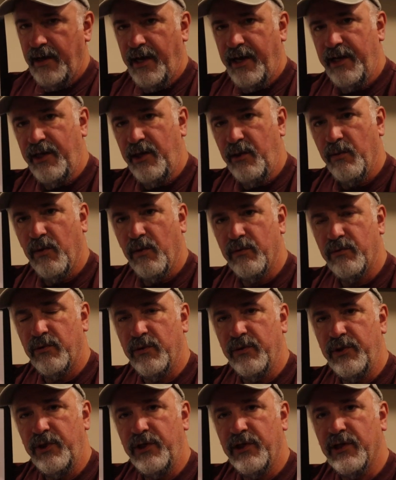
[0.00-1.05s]
and you won't
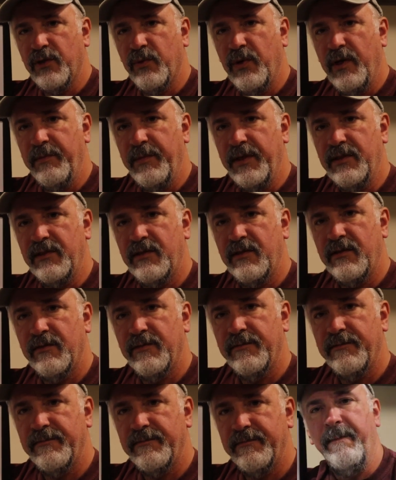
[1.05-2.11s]
ruin your equipment.
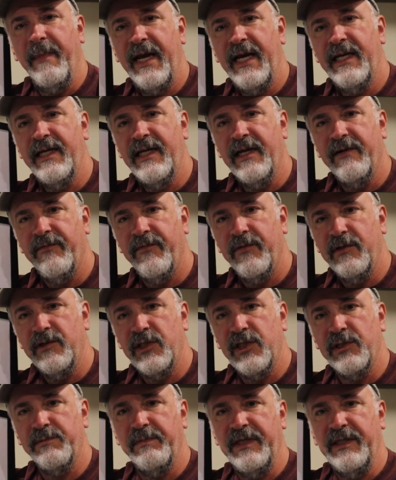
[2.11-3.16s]
The main
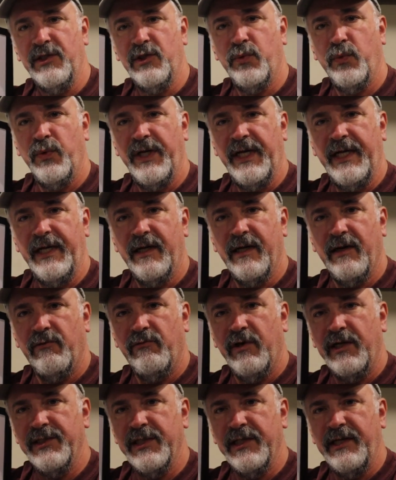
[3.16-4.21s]
difference between a
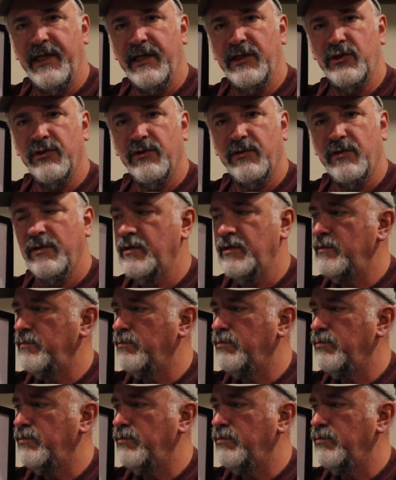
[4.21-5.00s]
residential